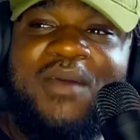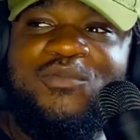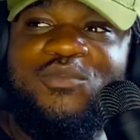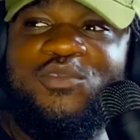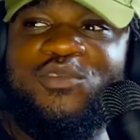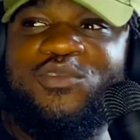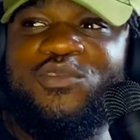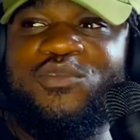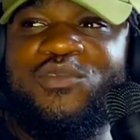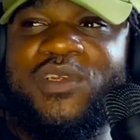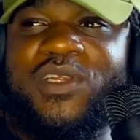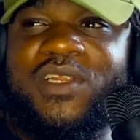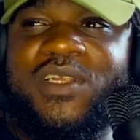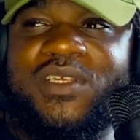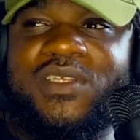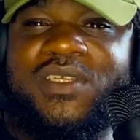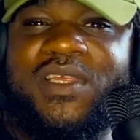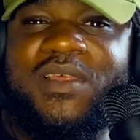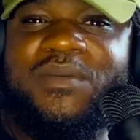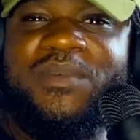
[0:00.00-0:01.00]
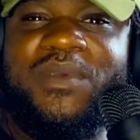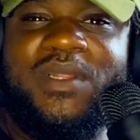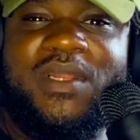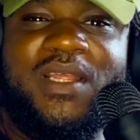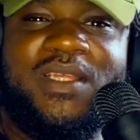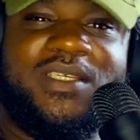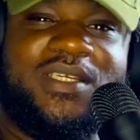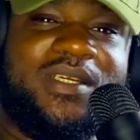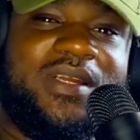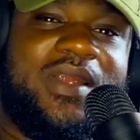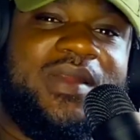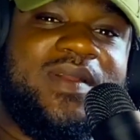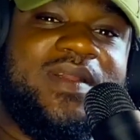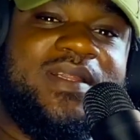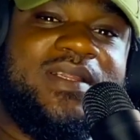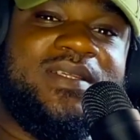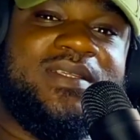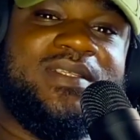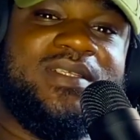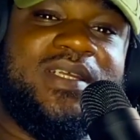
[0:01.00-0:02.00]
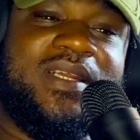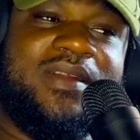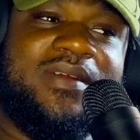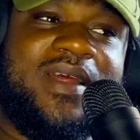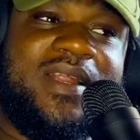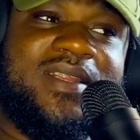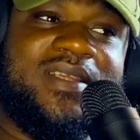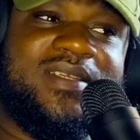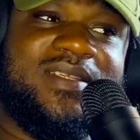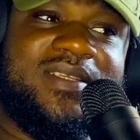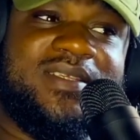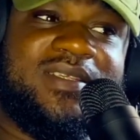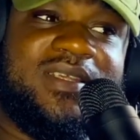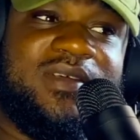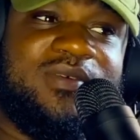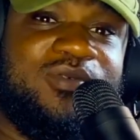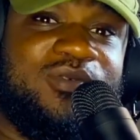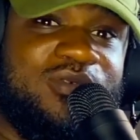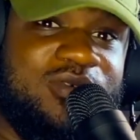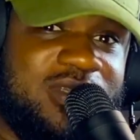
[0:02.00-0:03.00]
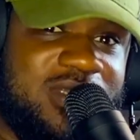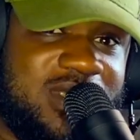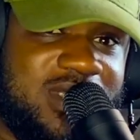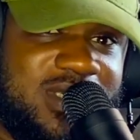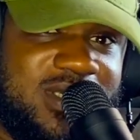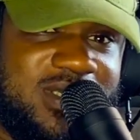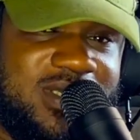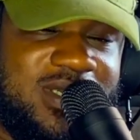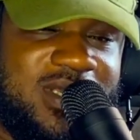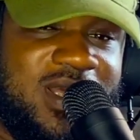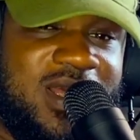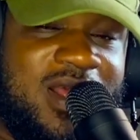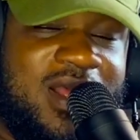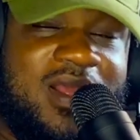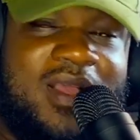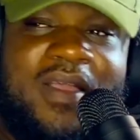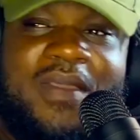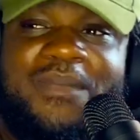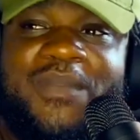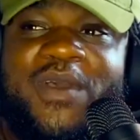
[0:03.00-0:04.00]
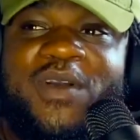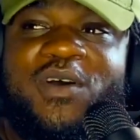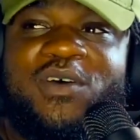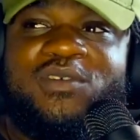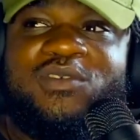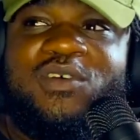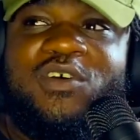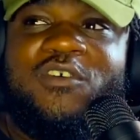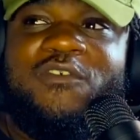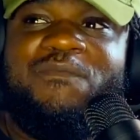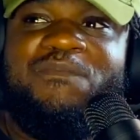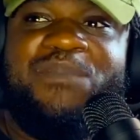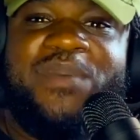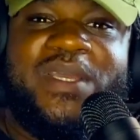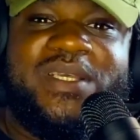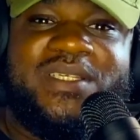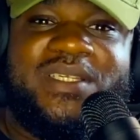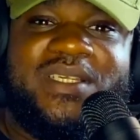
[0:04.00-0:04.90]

I wouldn't really say being a generalist is a good thing, because of